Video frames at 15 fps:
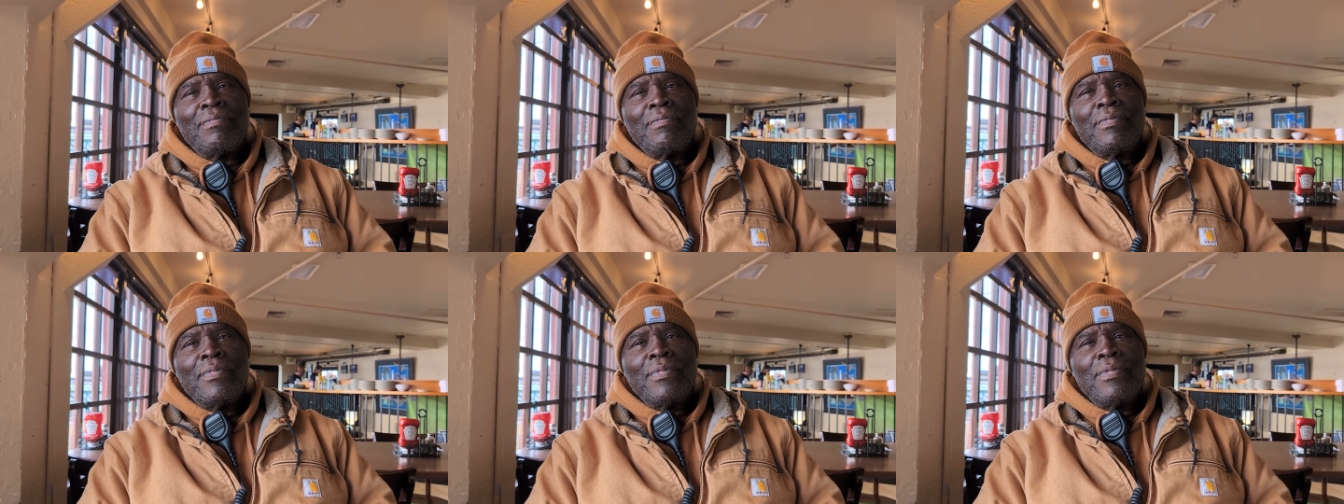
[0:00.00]

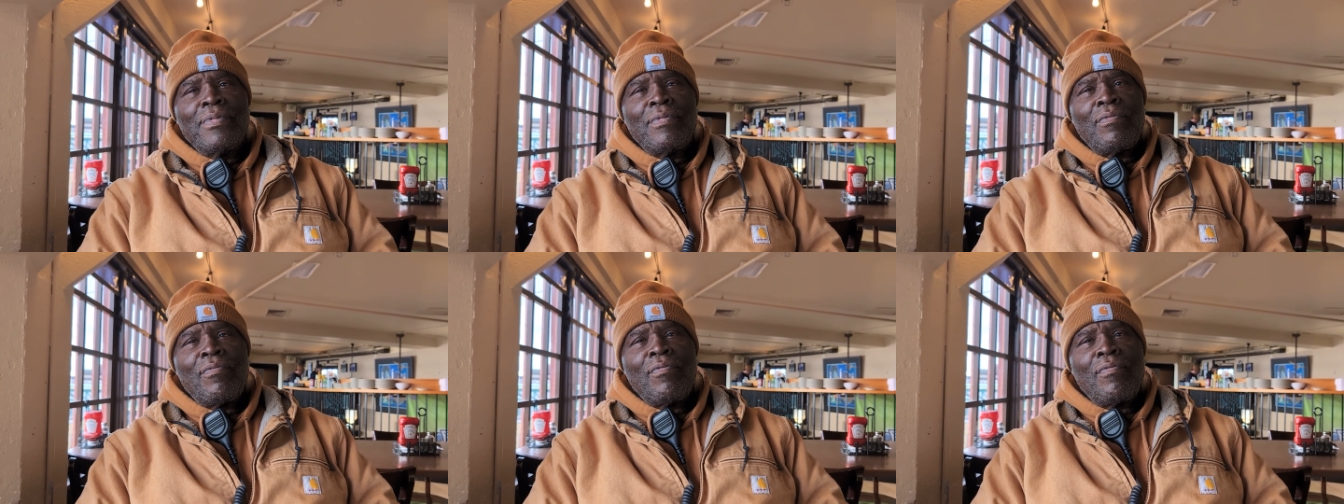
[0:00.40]
A
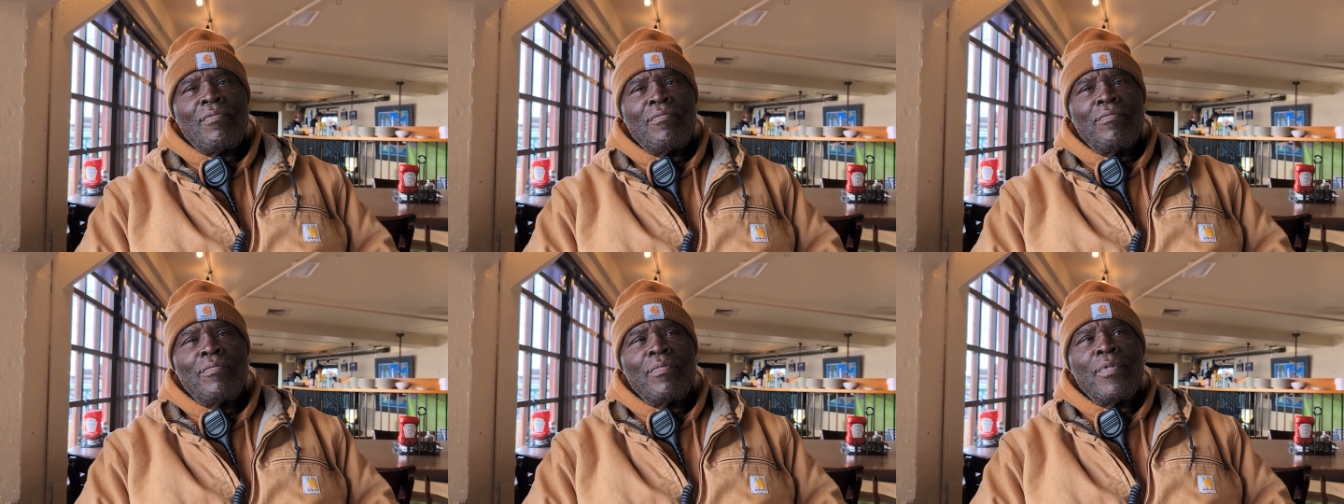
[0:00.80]
Moment in
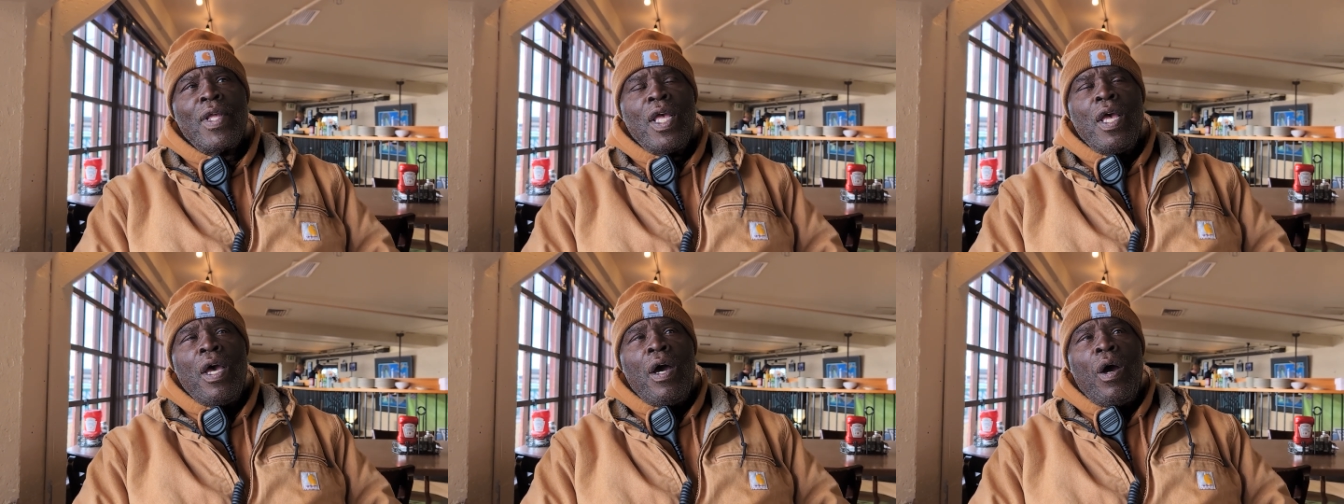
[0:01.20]
Time.
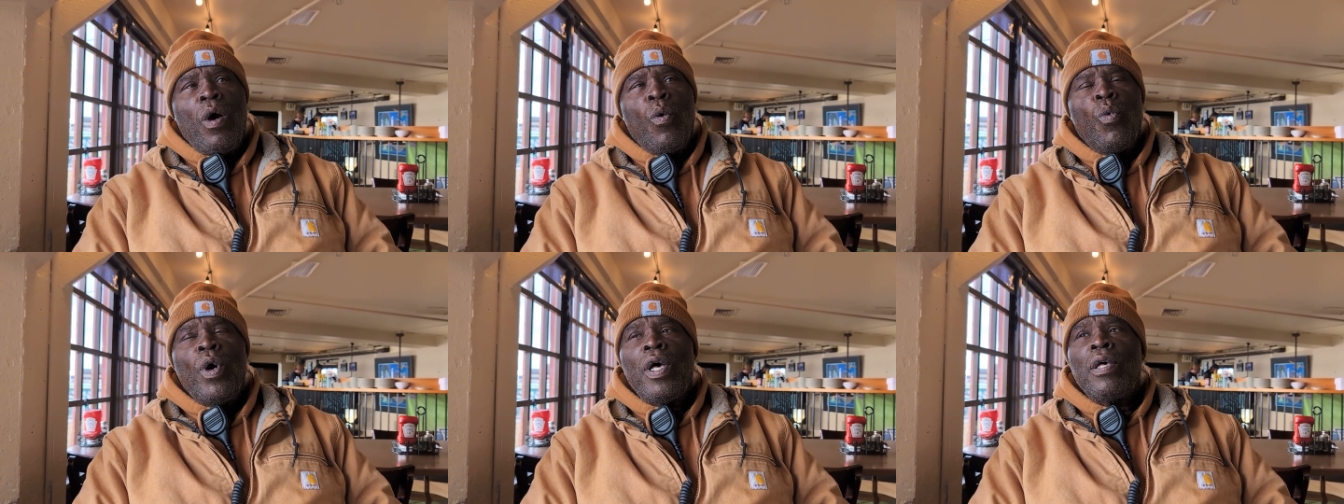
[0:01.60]

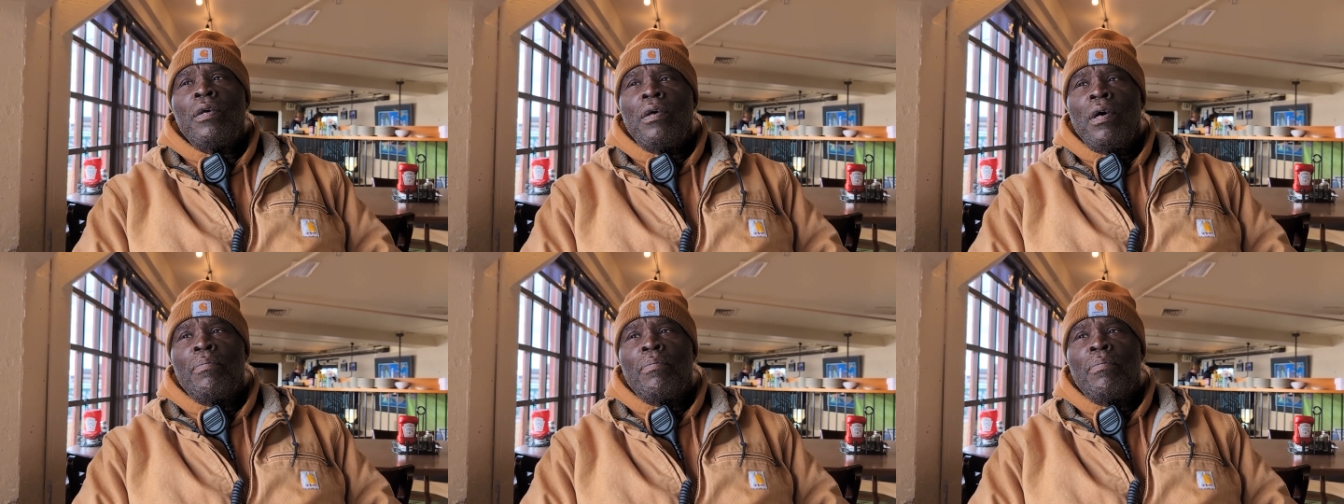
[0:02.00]
Well,